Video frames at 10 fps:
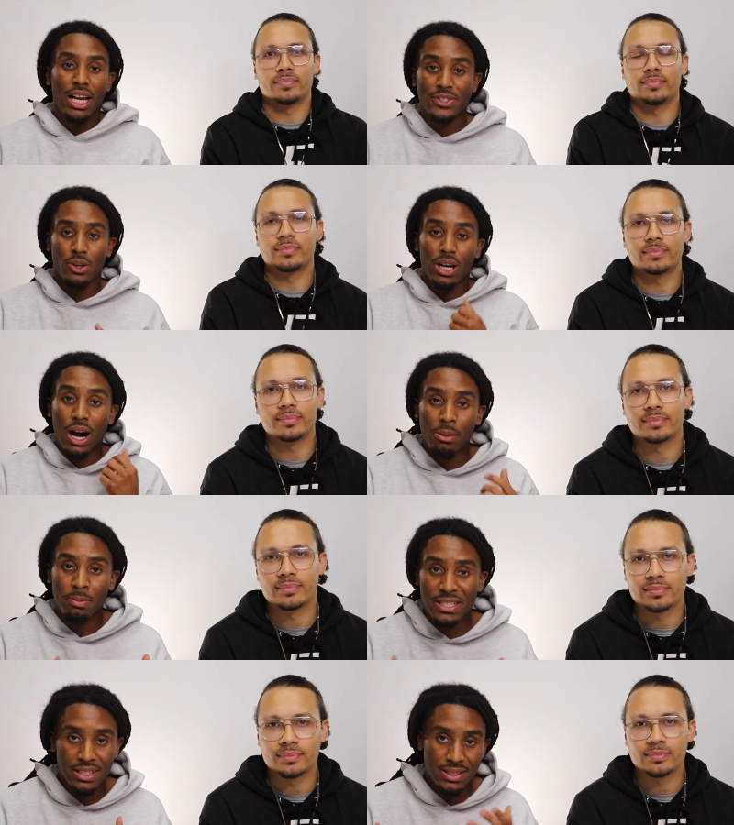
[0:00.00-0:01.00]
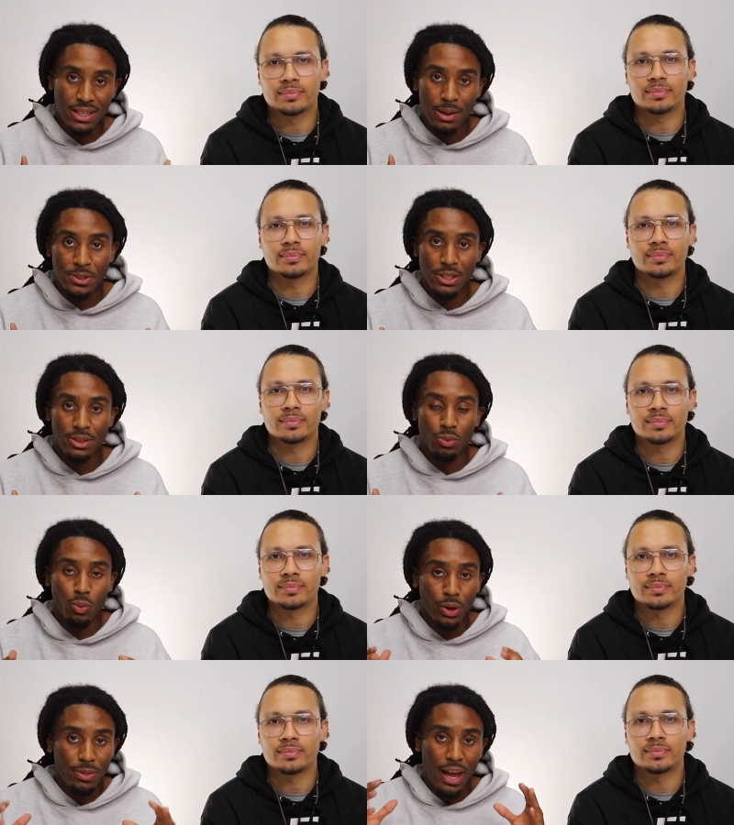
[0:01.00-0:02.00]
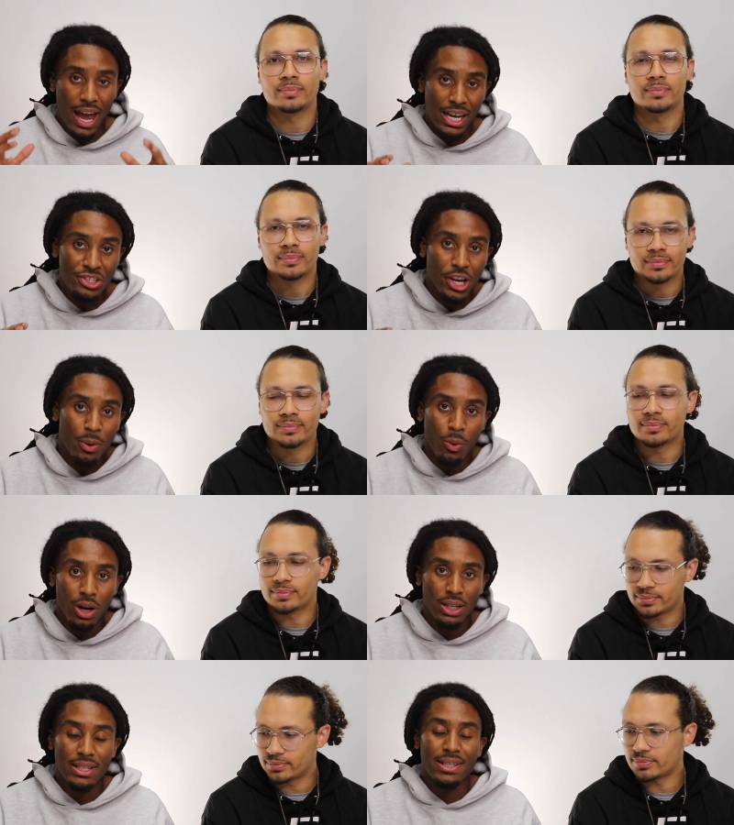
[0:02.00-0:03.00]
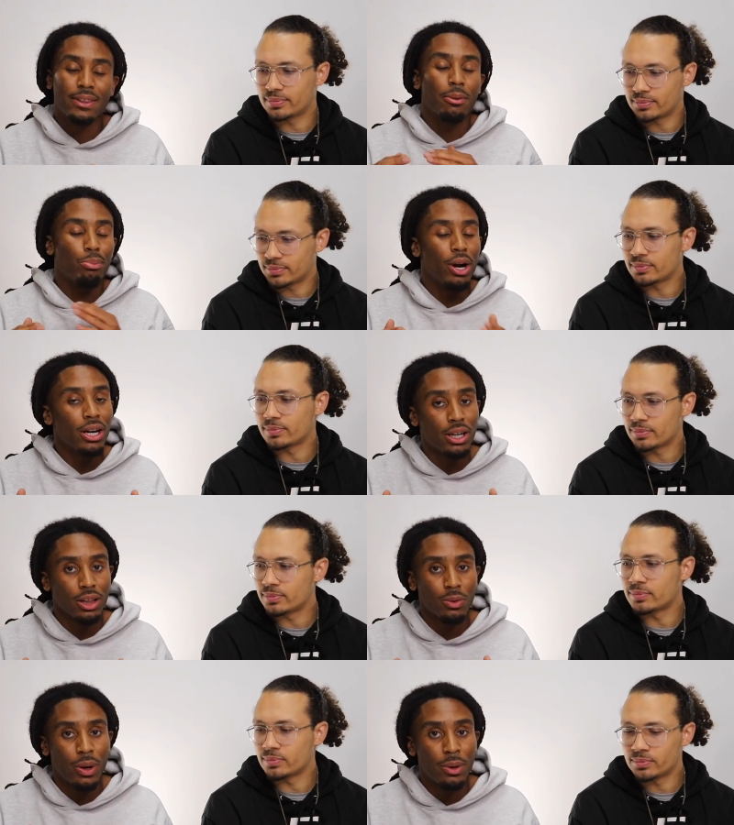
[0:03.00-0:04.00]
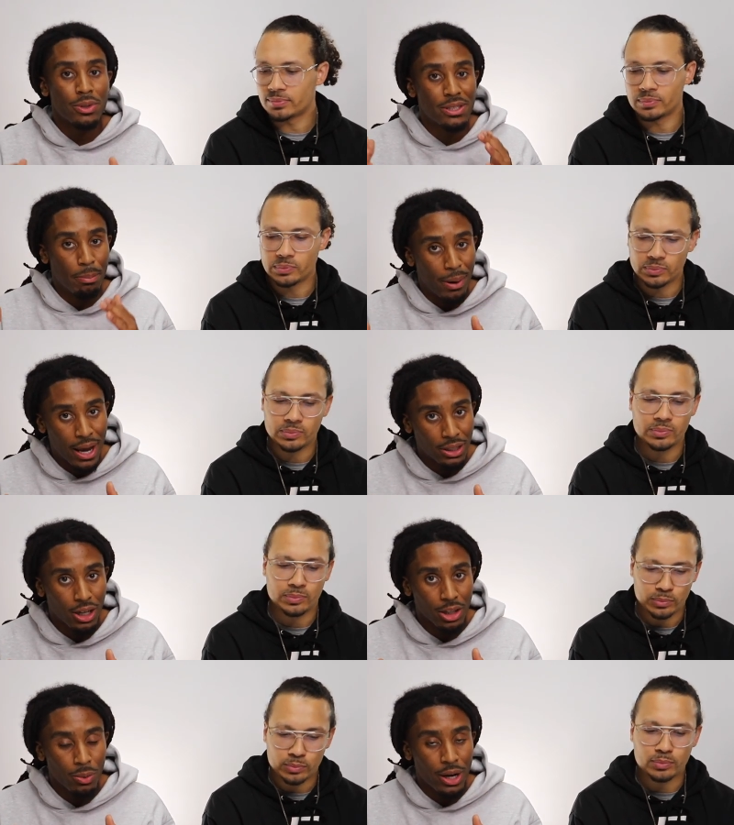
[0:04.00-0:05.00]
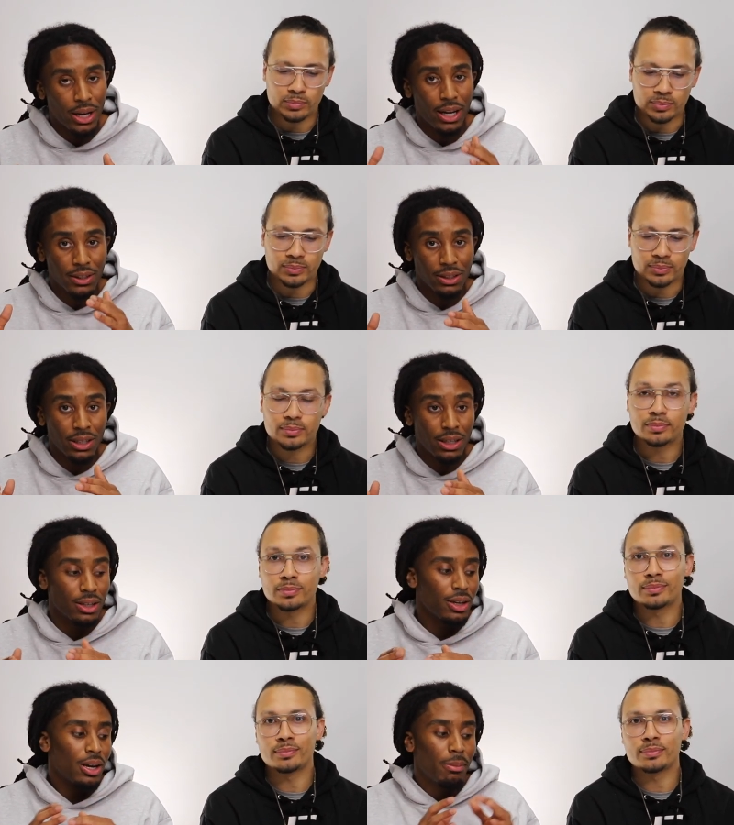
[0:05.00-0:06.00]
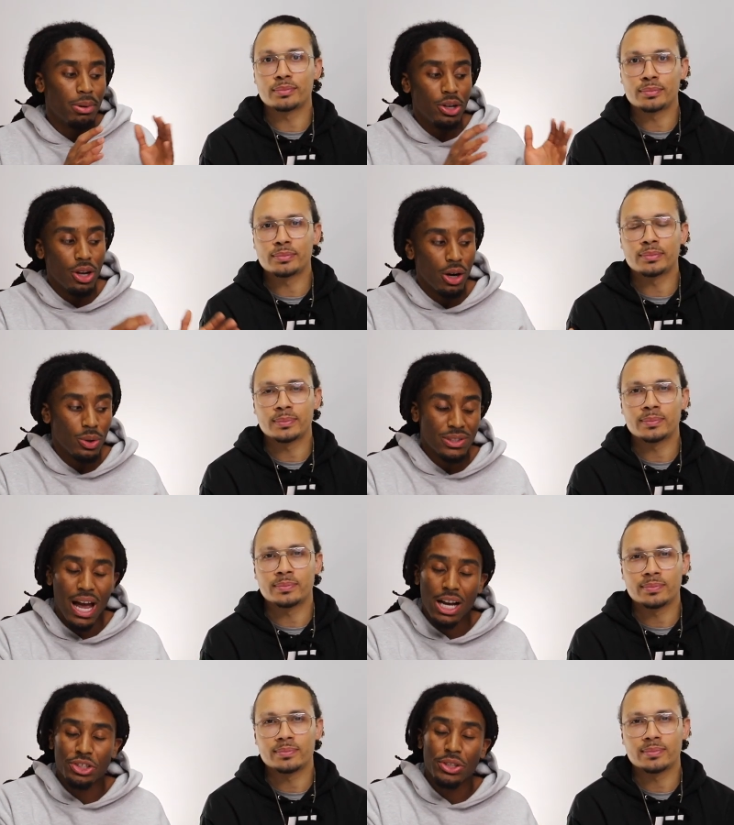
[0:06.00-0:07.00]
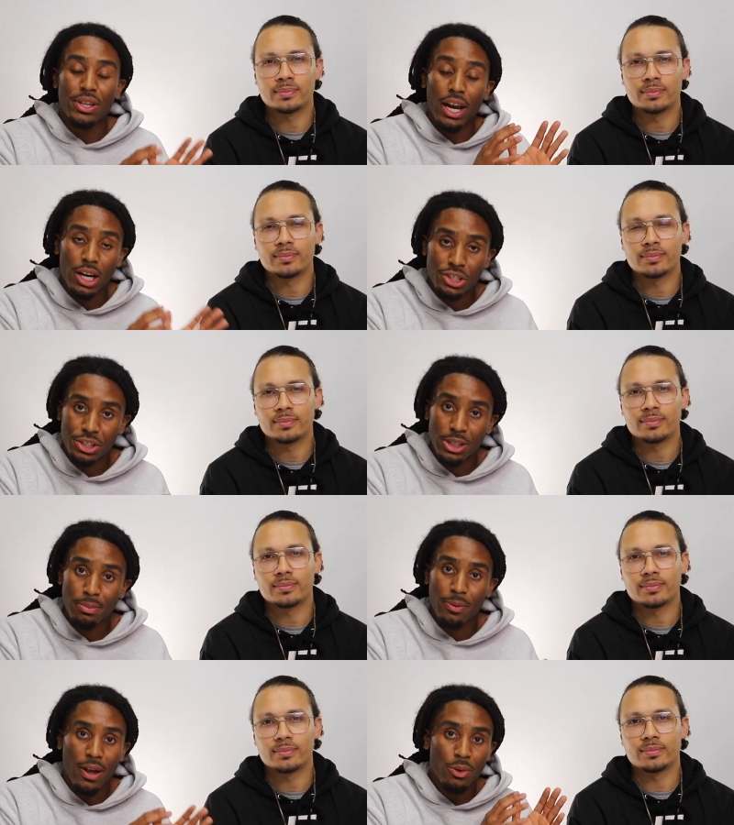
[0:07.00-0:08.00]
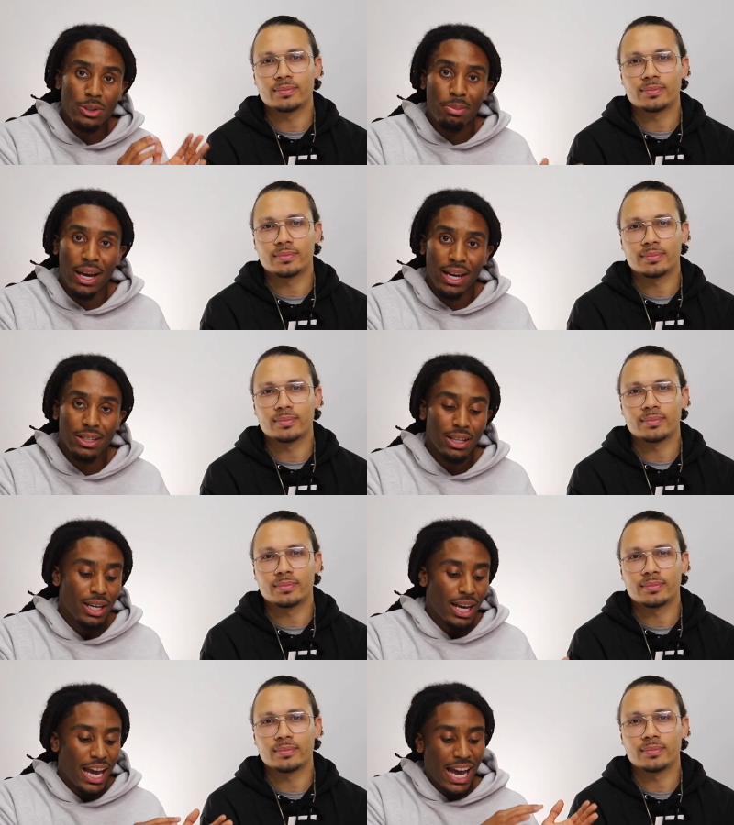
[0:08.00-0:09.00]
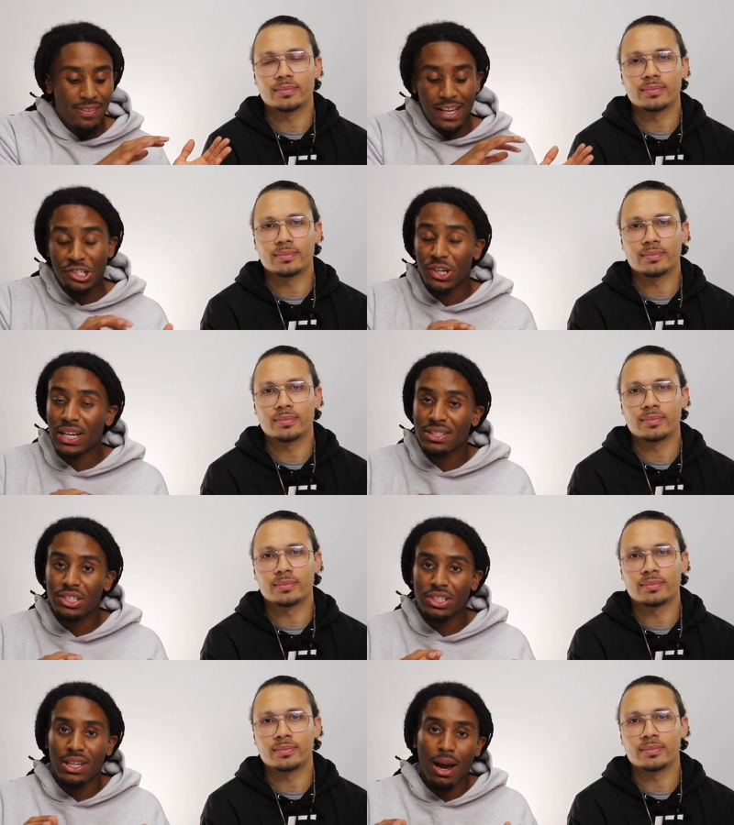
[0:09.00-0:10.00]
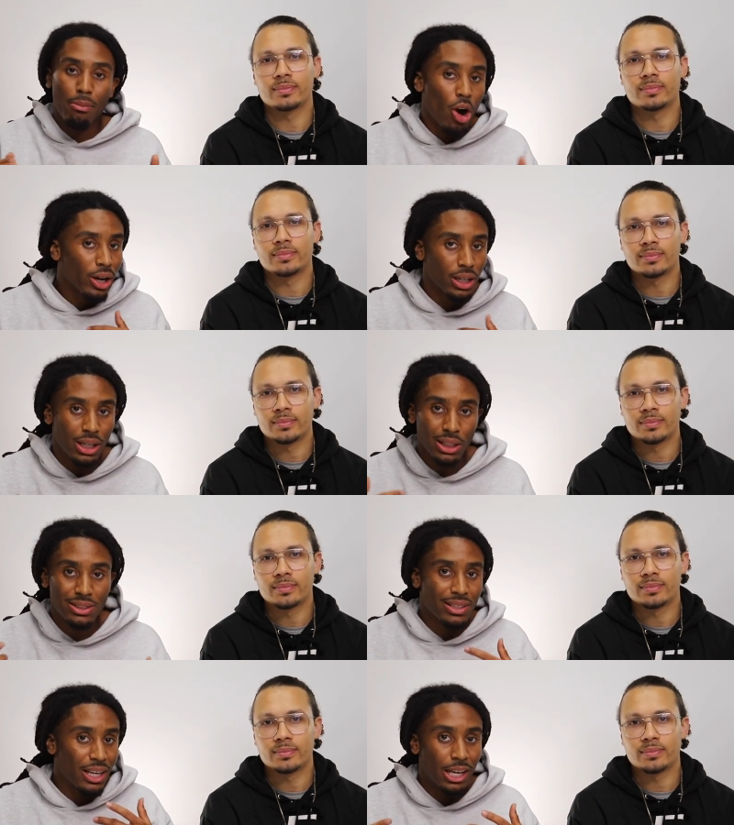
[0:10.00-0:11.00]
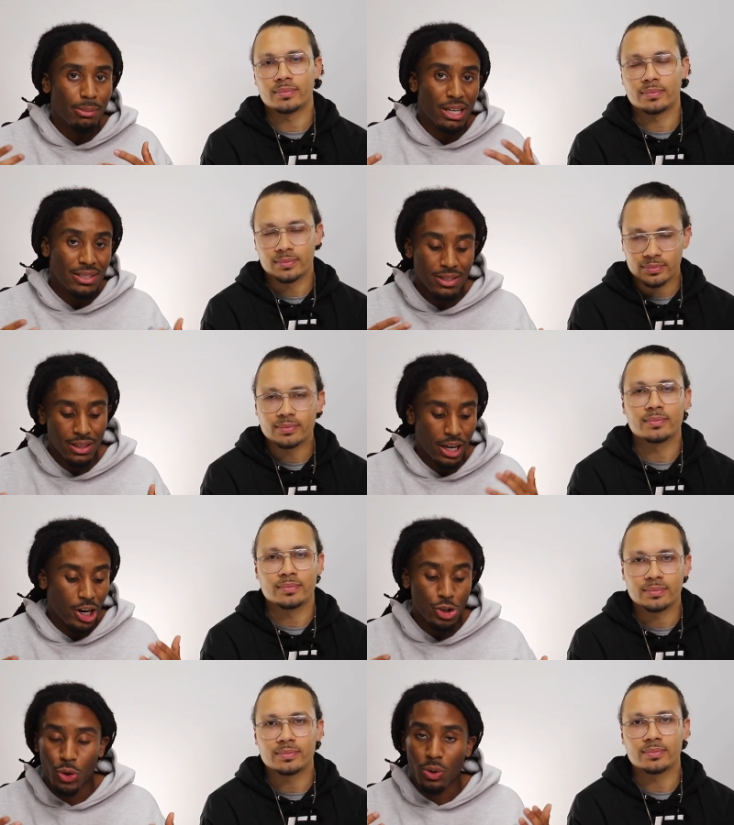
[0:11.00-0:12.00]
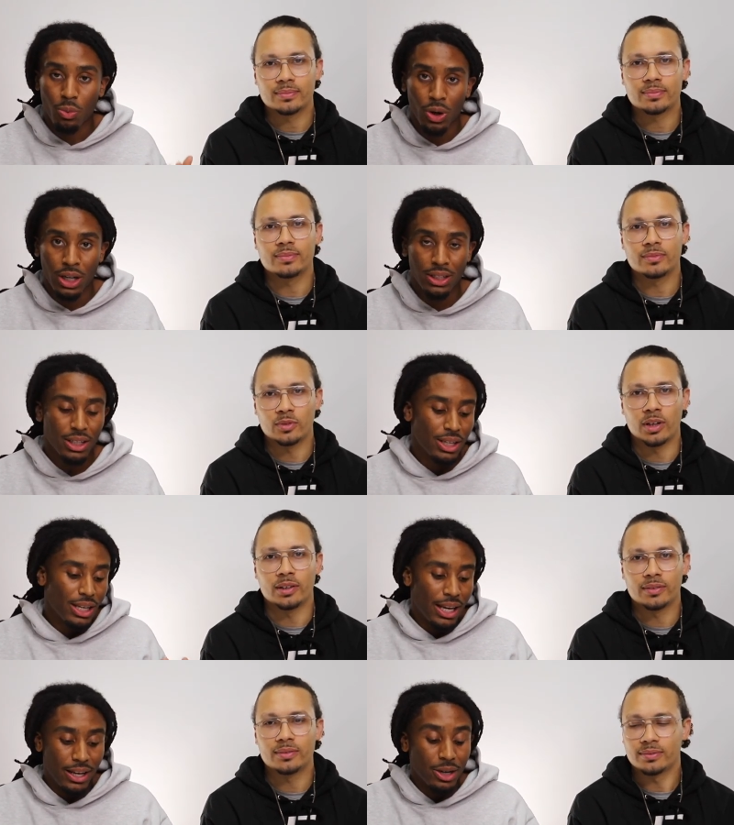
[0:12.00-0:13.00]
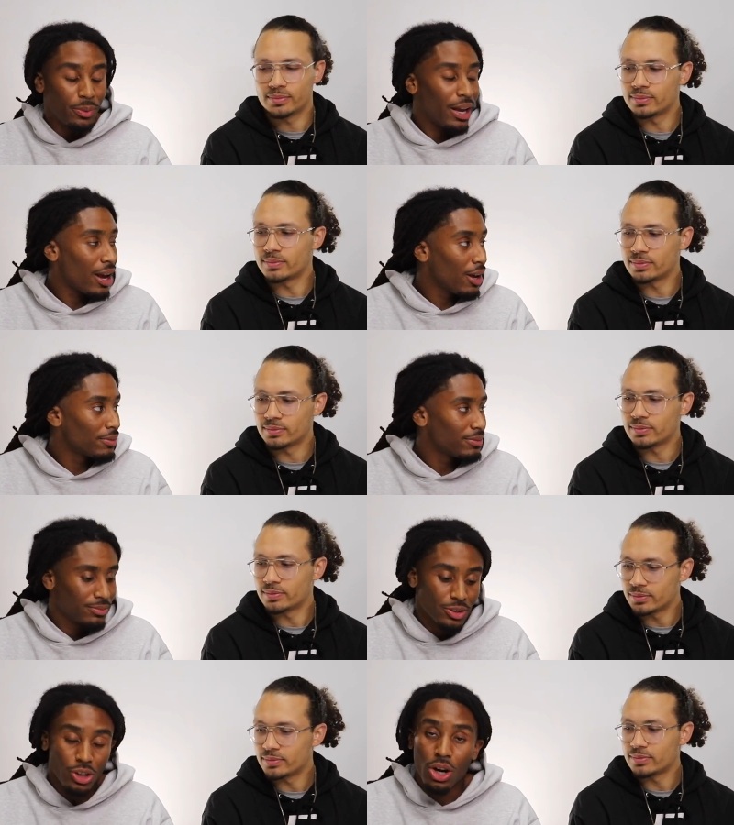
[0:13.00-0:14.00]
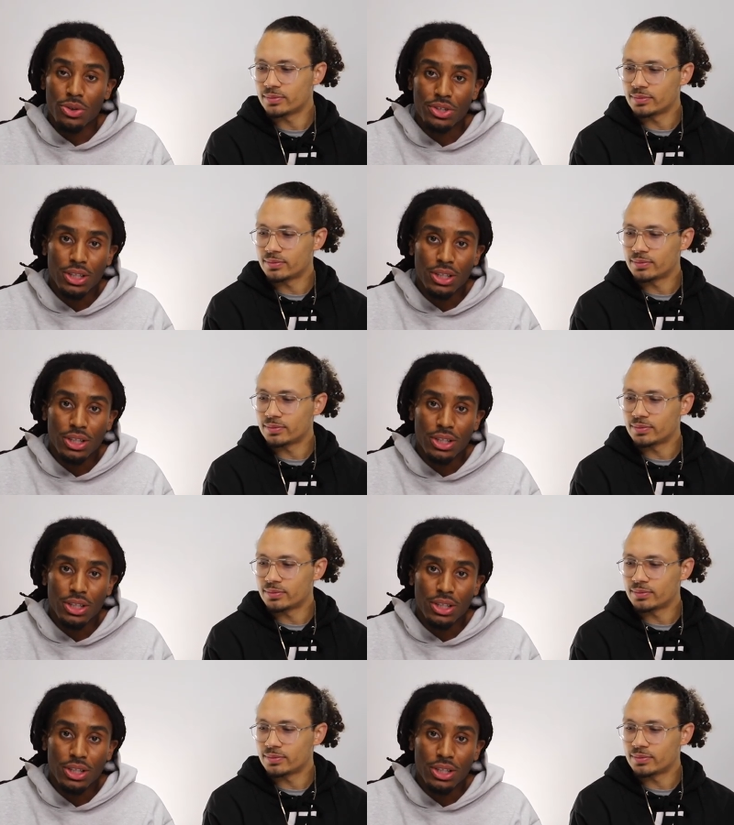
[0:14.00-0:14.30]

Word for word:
Speaker 1: And so a common misconception with the AJ1 is that the bread colorway was the banned colorway mm -hmm. in the mm-hmm. league, but no, it was actually the airship that was banned and they transitioned that marketing scheme into the Air Jordan 1. Right. And here we have the OG